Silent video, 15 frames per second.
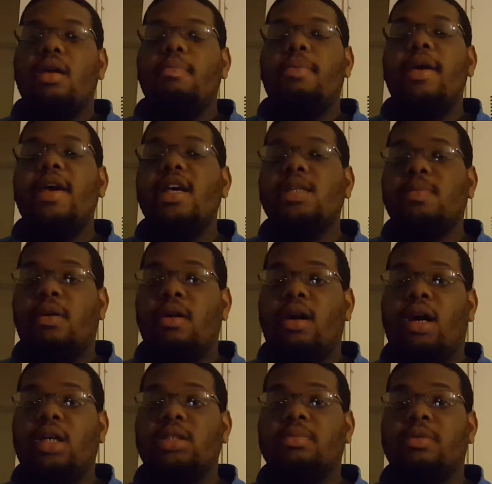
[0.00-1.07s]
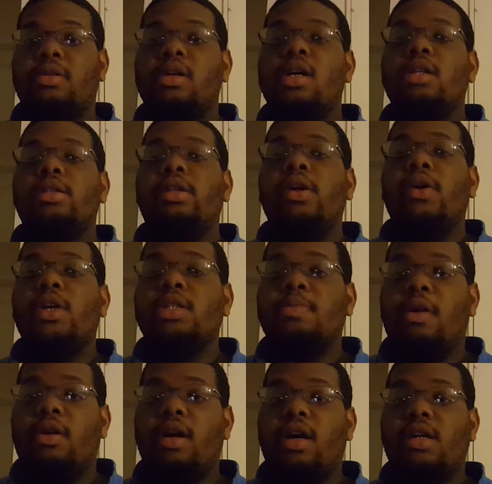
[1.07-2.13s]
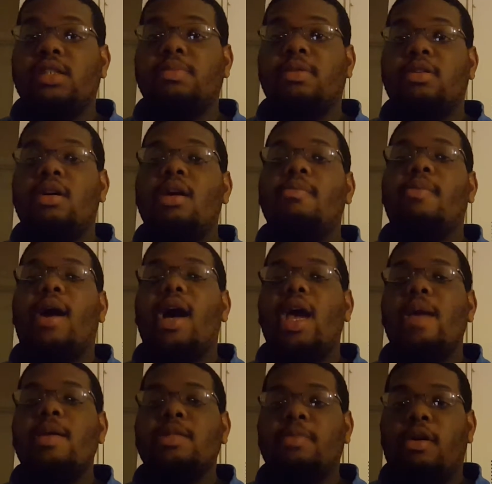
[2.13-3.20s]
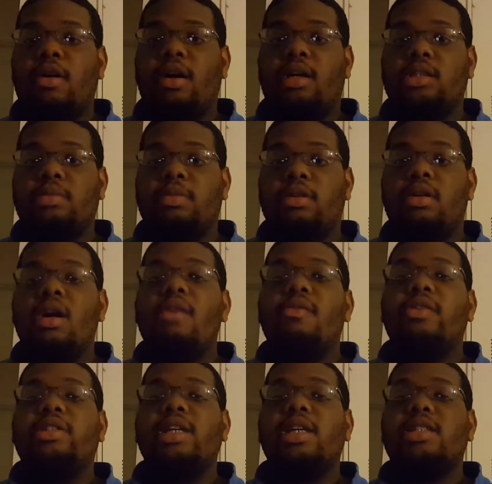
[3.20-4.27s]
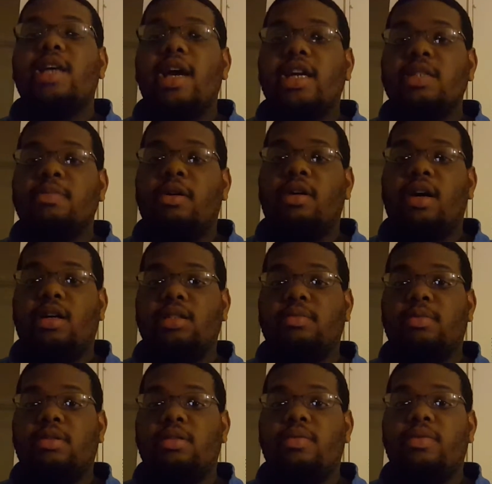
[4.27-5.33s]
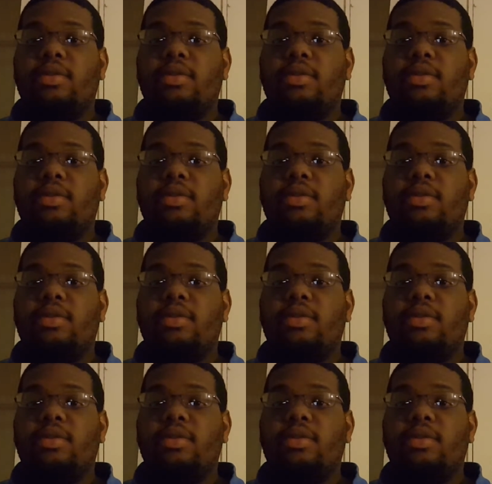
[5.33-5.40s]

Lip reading: Pitt is bowl eligible. Duke is bowl eligible. Miami's bowl eligible. Virginia Tech is bowl eligible.